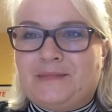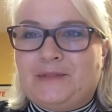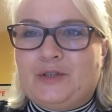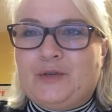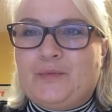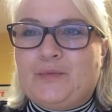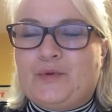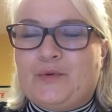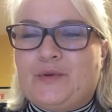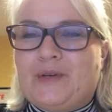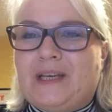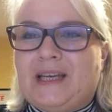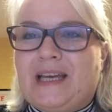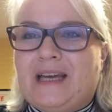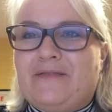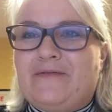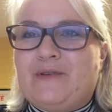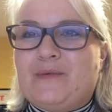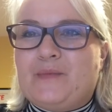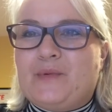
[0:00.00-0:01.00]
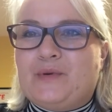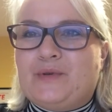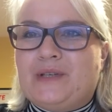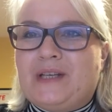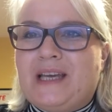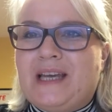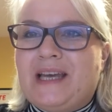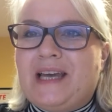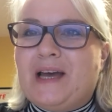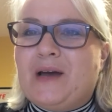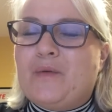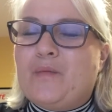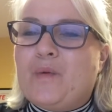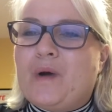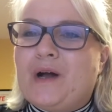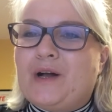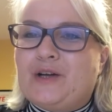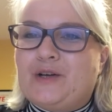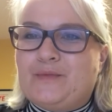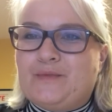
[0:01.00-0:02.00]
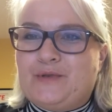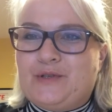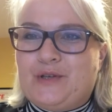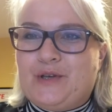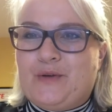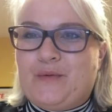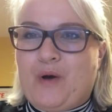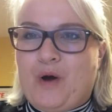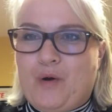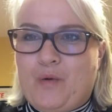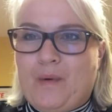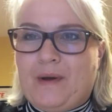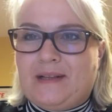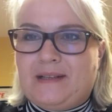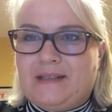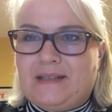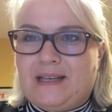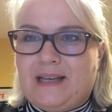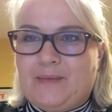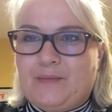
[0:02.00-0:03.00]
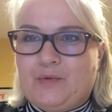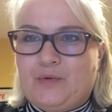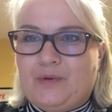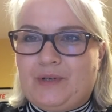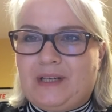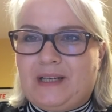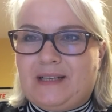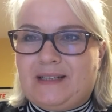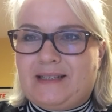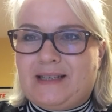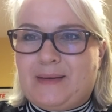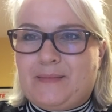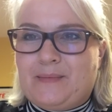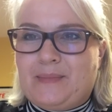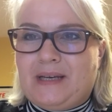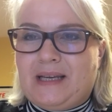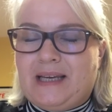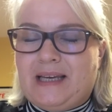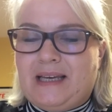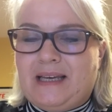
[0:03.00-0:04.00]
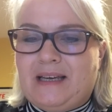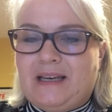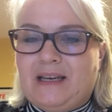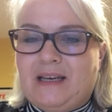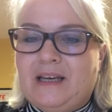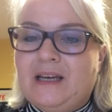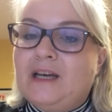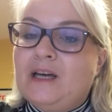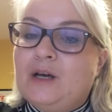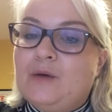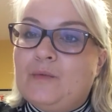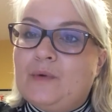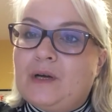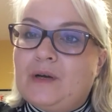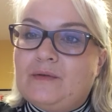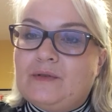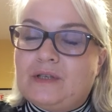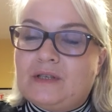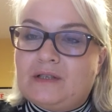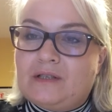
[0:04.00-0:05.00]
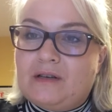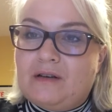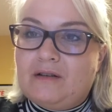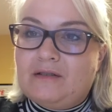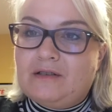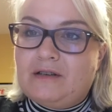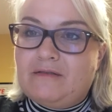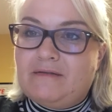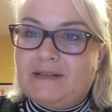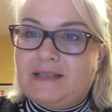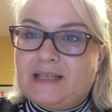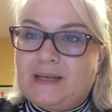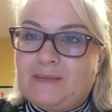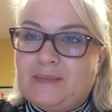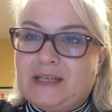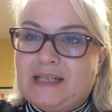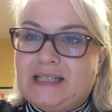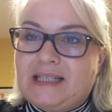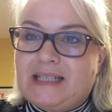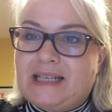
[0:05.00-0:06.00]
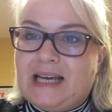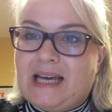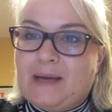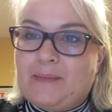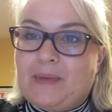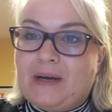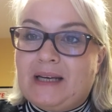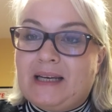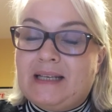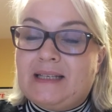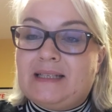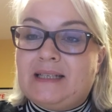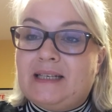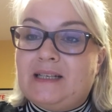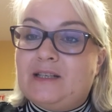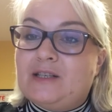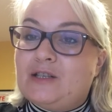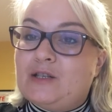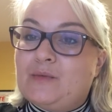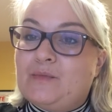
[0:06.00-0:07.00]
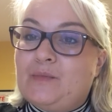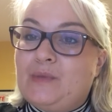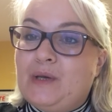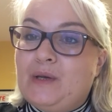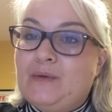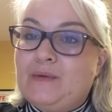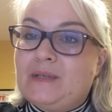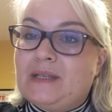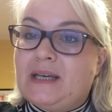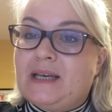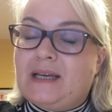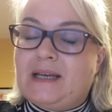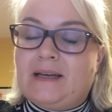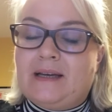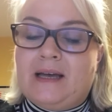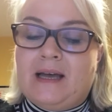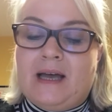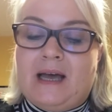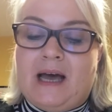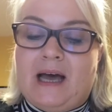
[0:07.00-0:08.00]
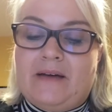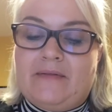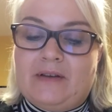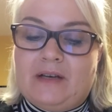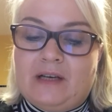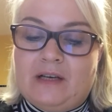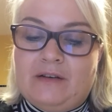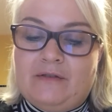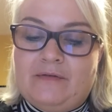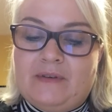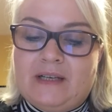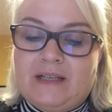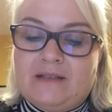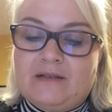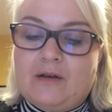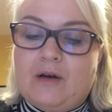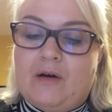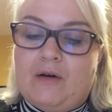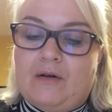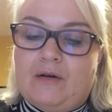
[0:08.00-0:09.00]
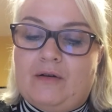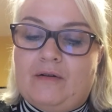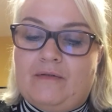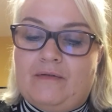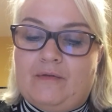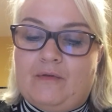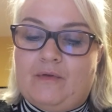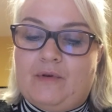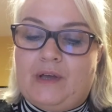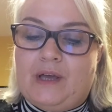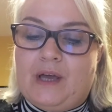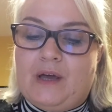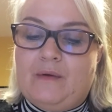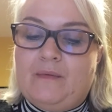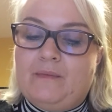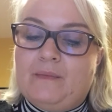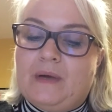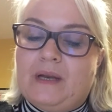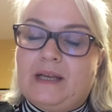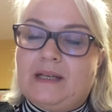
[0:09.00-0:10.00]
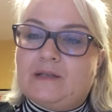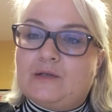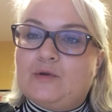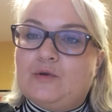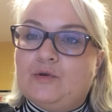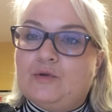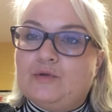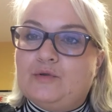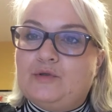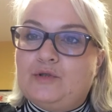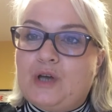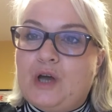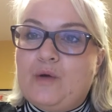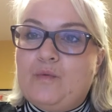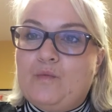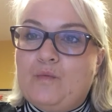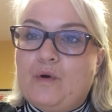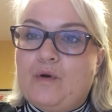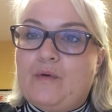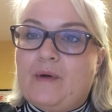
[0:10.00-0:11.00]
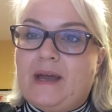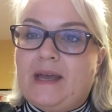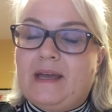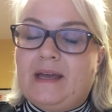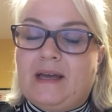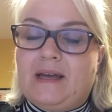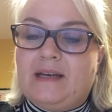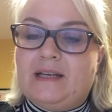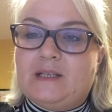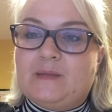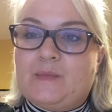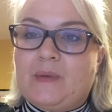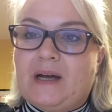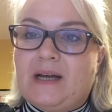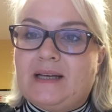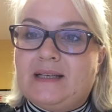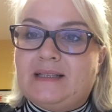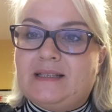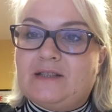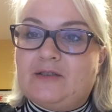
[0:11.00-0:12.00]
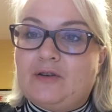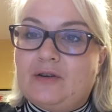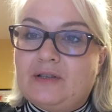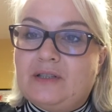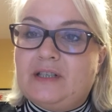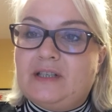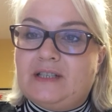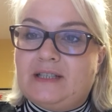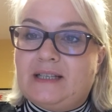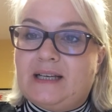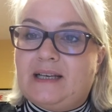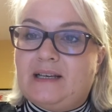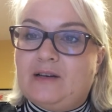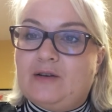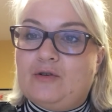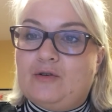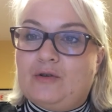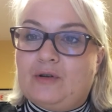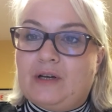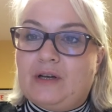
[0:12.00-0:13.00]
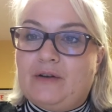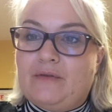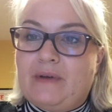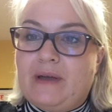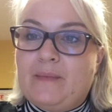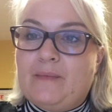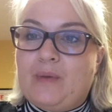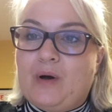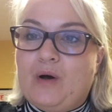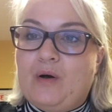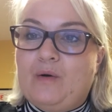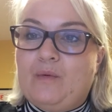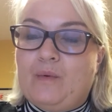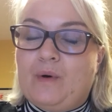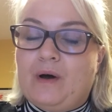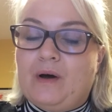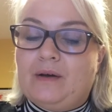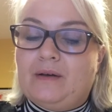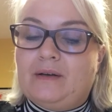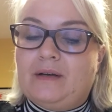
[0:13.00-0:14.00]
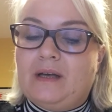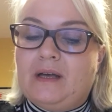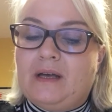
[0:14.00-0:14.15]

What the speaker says: Good morning everybody and welcome to our Wednesday morning assembly. I'm going to start our assembly today by listening to some music. I have a lovely song for you and it's called Don't Worry and it's by a Scottish singer called Karine Polwart.